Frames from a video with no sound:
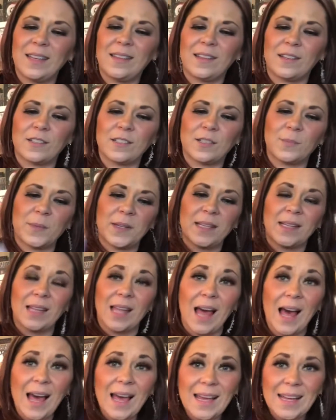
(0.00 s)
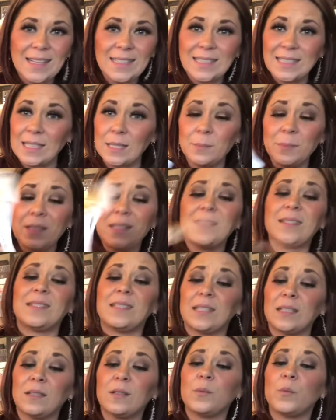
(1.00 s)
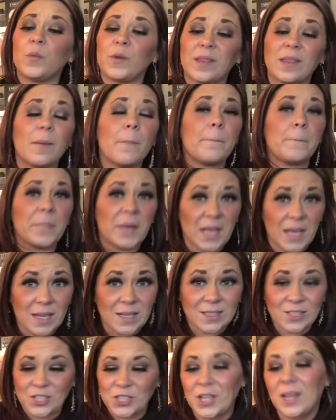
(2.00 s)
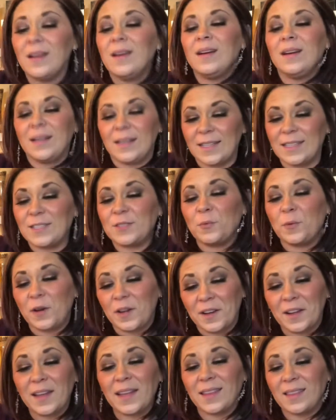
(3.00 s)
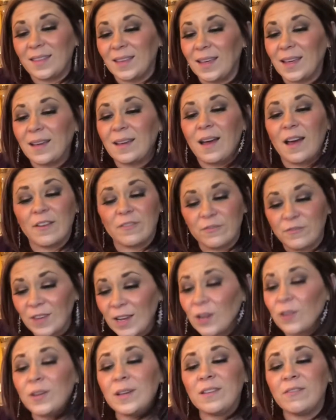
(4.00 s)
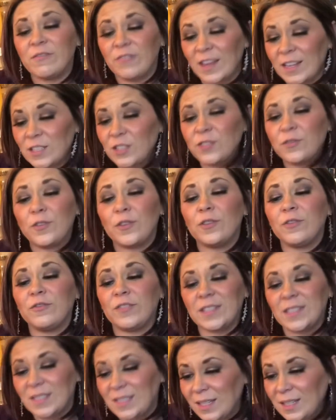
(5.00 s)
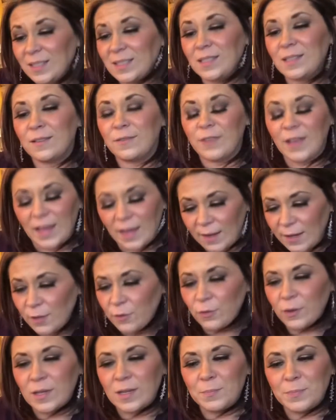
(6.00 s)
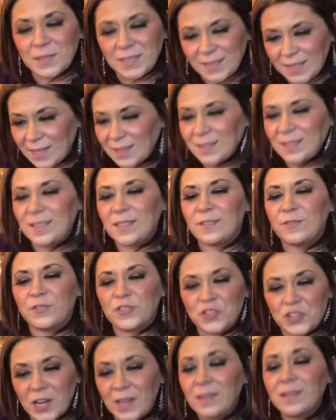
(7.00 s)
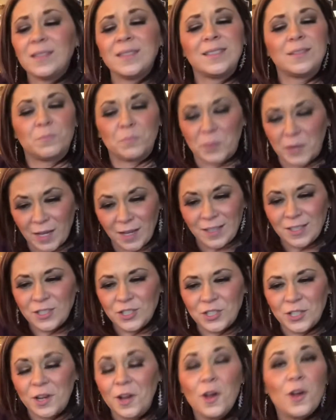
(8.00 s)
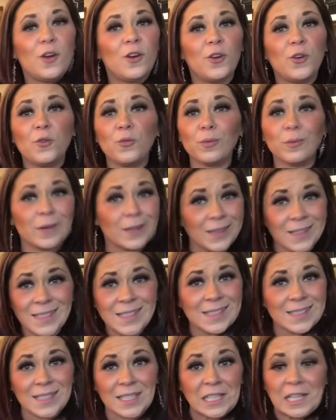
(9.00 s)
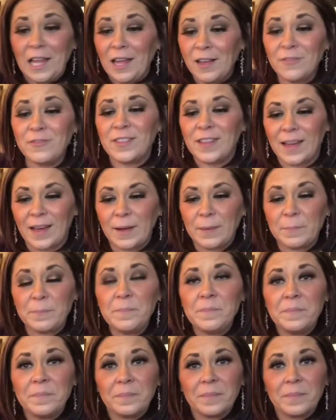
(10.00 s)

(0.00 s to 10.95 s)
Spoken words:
There's been lies. Somebody's dealing with a bitch. Is what I think. A very vengeful, vindictive, angry, possessive, jealous bitch who really doesn't love them.